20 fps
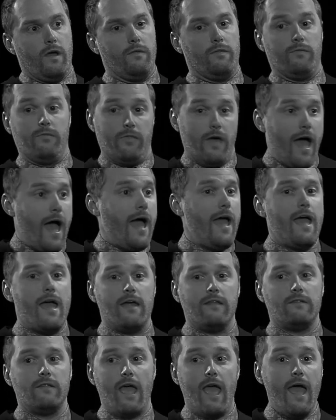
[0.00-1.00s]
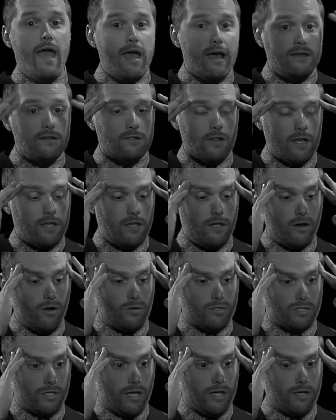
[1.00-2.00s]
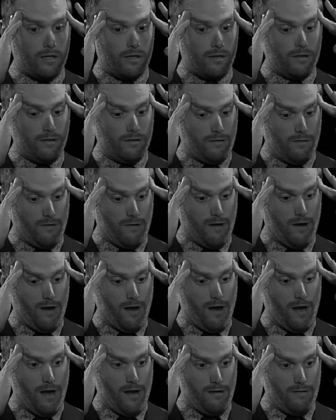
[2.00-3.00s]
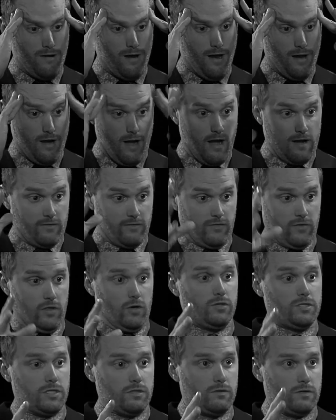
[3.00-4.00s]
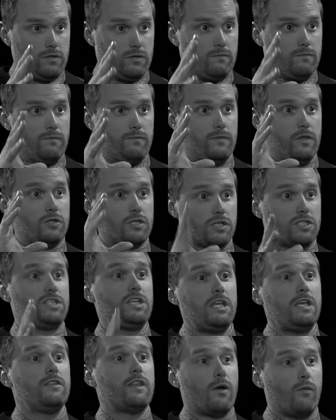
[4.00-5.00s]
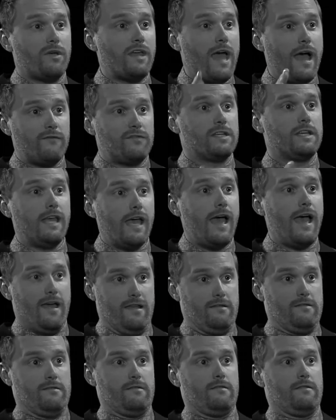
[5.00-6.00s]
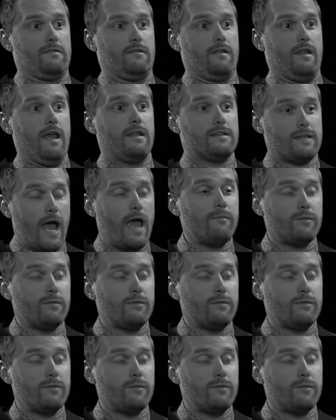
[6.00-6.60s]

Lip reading: Right, that and like it's like there's a scene that we have to get, and